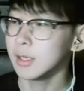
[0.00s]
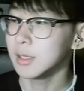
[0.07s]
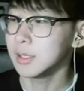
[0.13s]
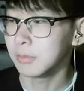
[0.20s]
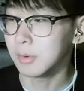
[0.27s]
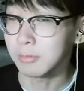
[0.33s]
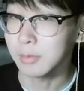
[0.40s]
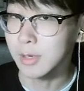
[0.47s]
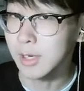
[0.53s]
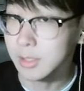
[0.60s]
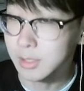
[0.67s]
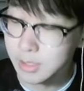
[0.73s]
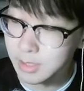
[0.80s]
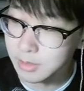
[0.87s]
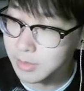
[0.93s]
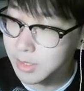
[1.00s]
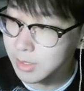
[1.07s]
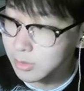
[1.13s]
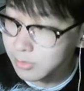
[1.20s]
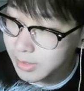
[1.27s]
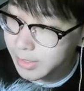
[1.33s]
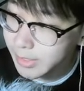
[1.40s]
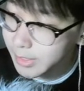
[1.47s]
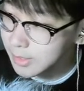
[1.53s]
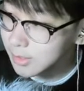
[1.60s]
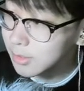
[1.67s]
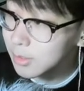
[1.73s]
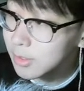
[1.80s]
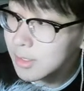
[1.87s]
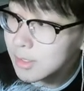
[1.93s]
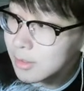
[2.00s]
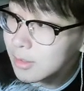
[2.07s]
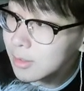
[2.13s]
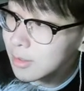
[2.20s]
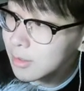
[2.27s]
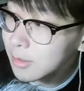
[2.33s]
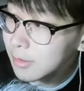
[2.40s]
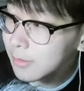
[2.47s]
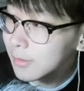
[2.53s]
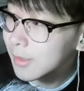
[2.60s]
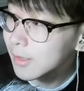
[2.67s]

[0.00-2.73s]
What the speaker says: is when we're actually going to be doing the asynchronous clear.